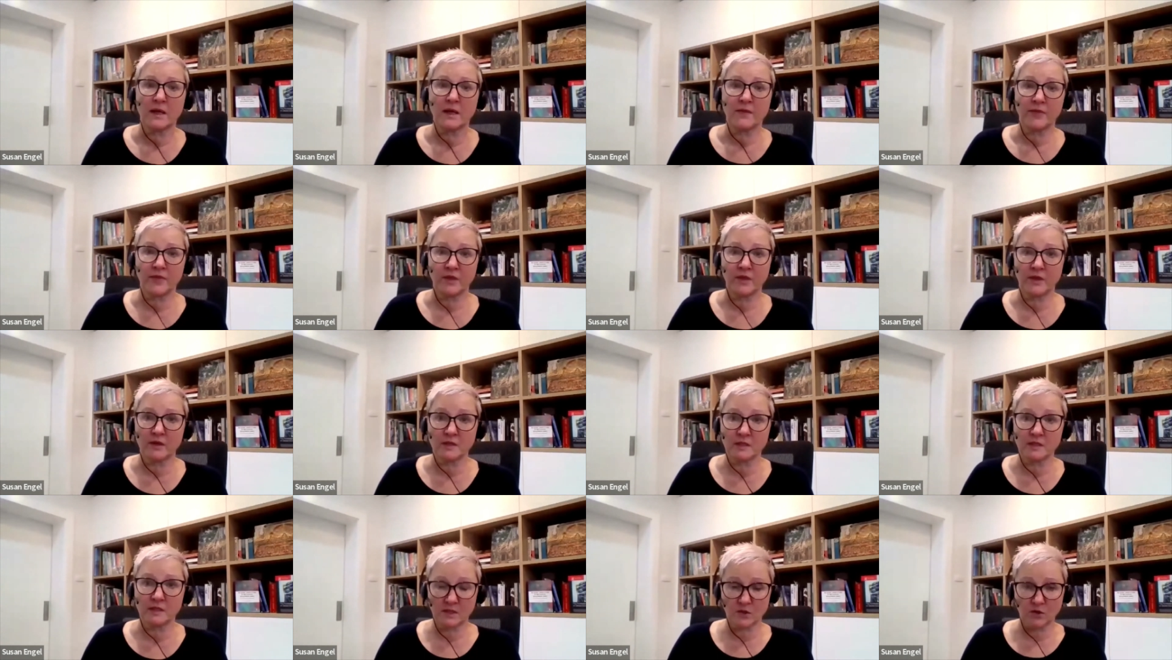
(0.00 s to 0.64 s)

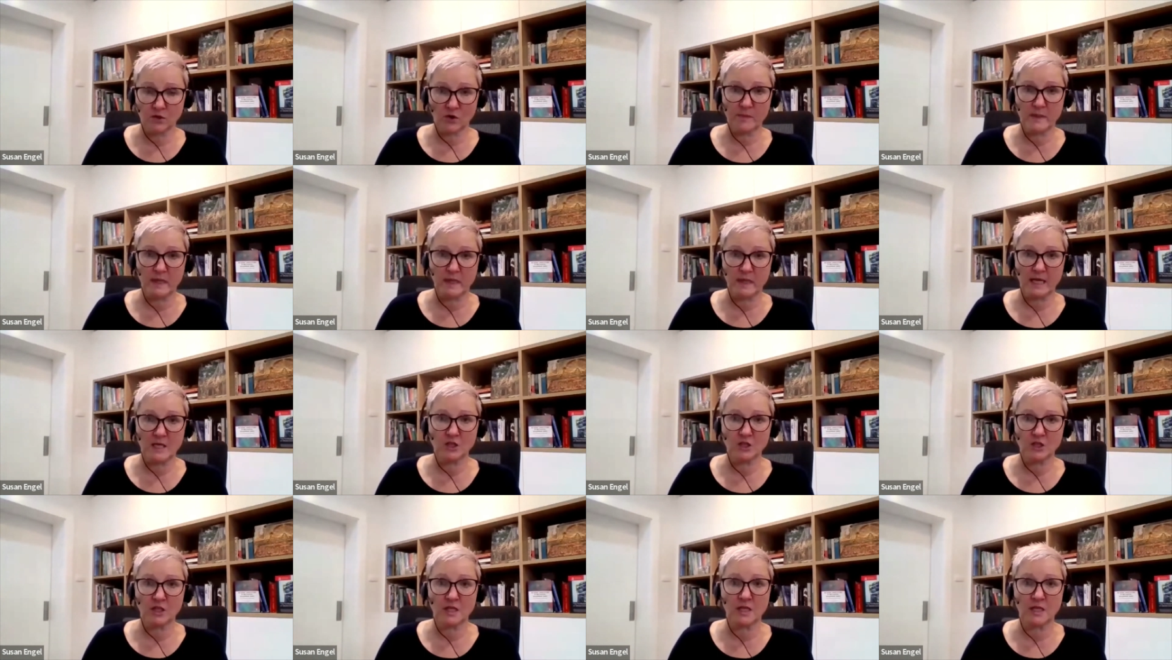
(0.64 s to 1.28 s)
the
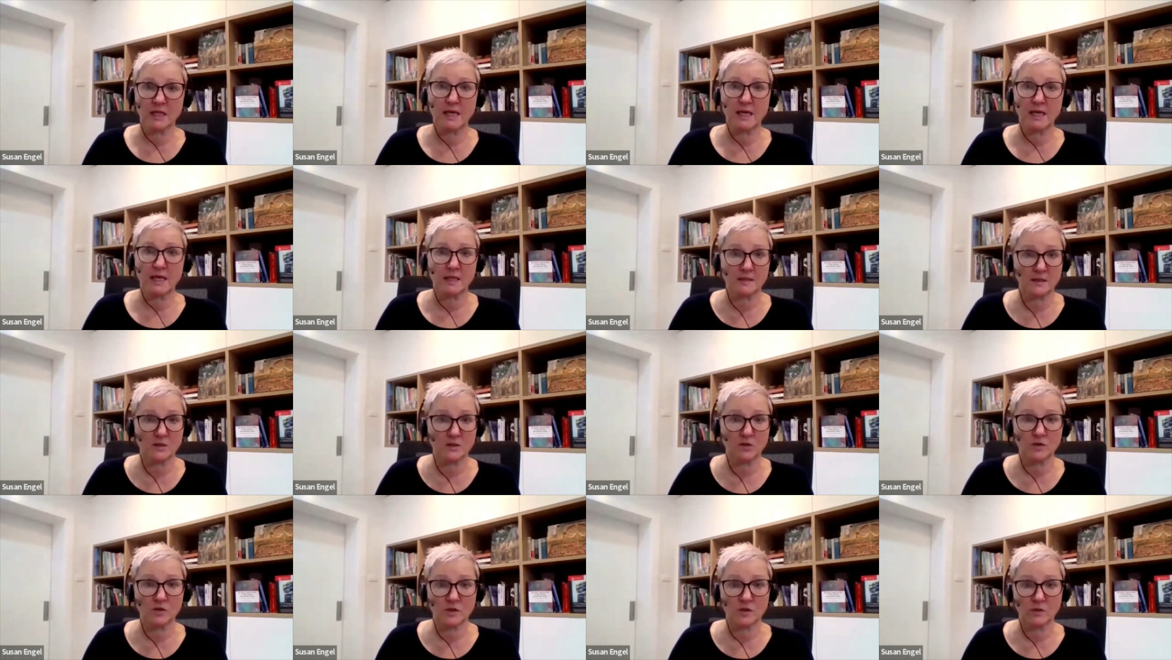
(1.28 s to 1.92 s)
discrimination against
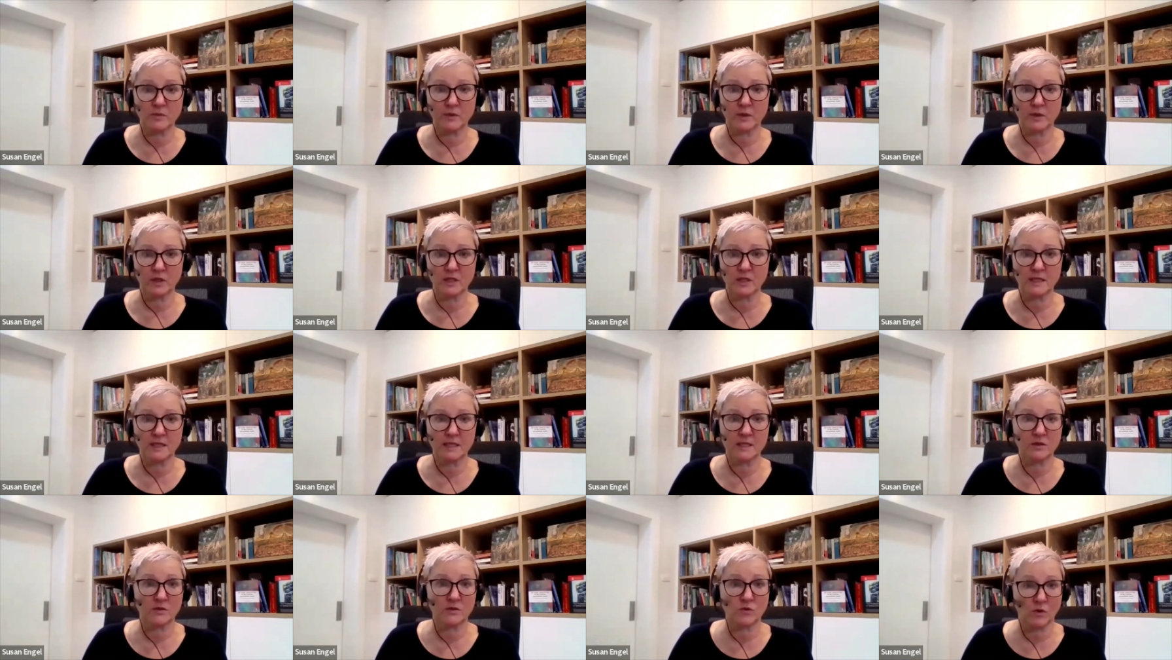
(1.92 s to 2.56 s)
those
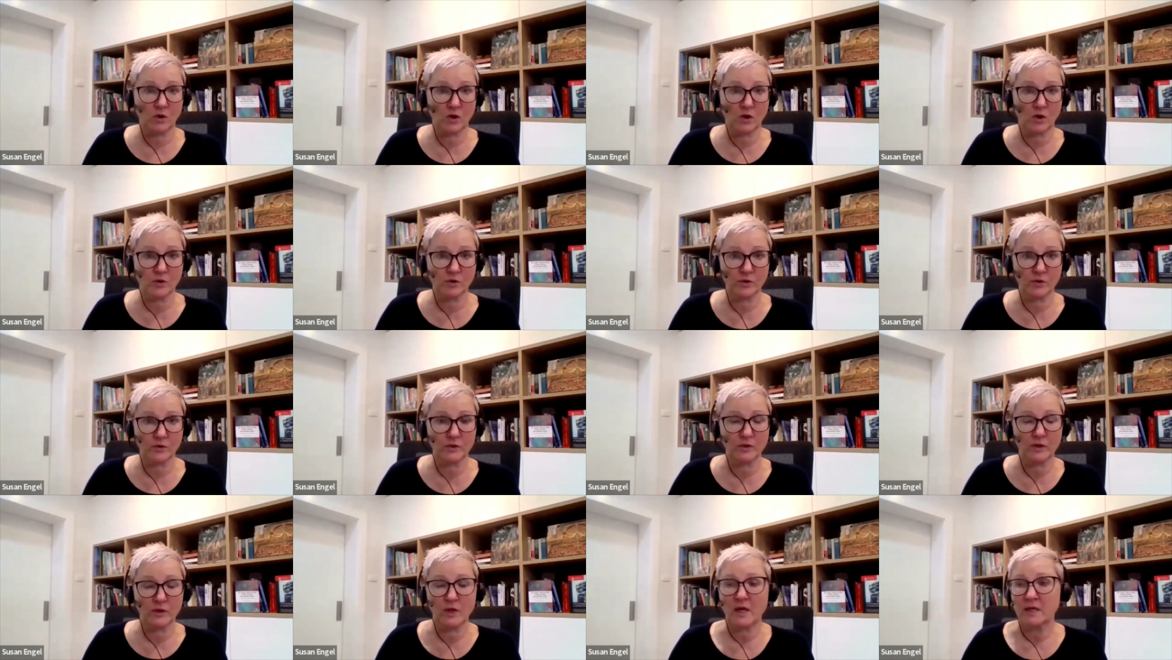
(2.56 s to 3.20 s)
communities grow.
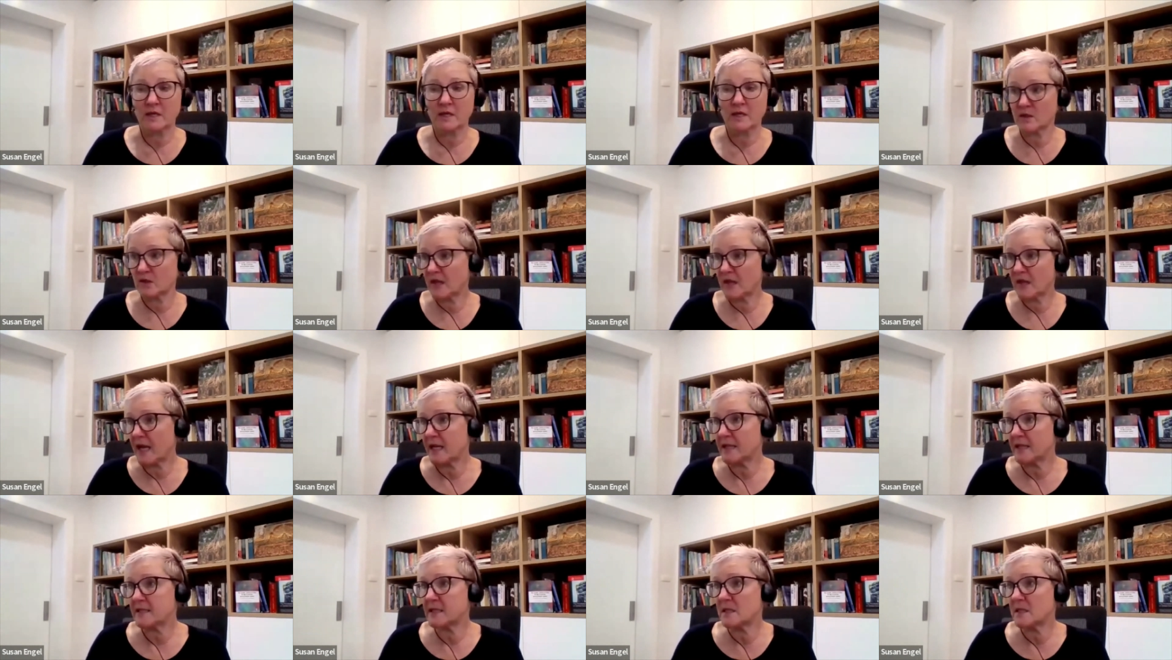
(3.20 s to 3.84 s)
So that's